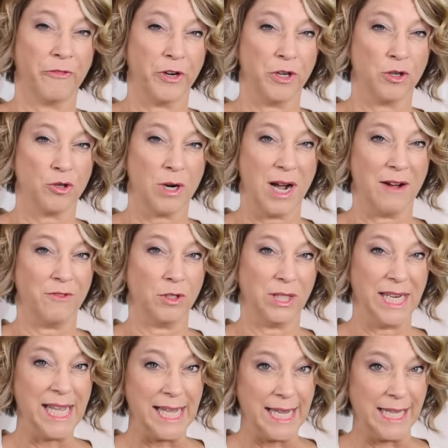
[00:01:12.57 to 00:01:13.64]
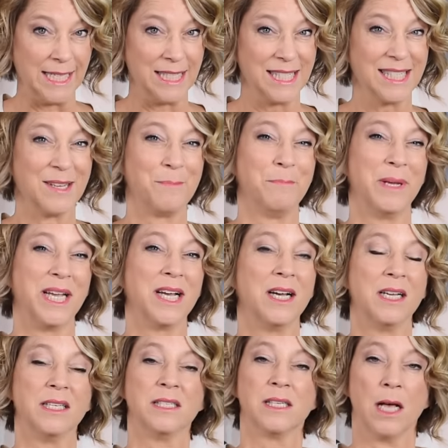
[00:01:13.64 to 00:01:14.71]
for your travel needs
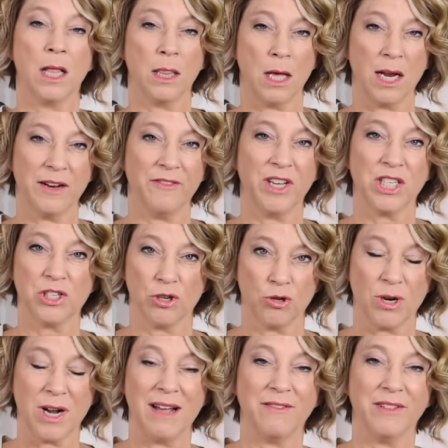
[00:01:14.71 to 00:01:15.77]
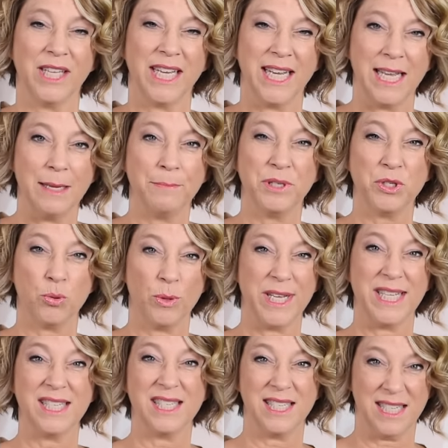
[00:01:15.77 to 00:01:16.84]
because a lot of us are traveling in
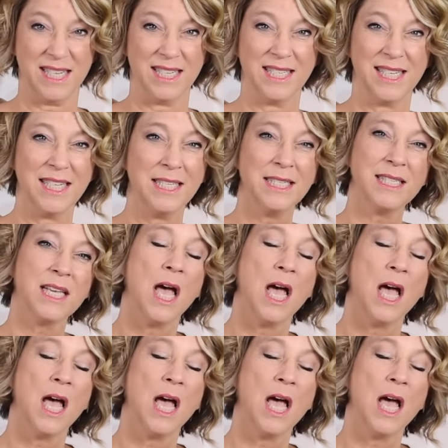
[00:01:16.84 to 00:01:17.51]
between seasons.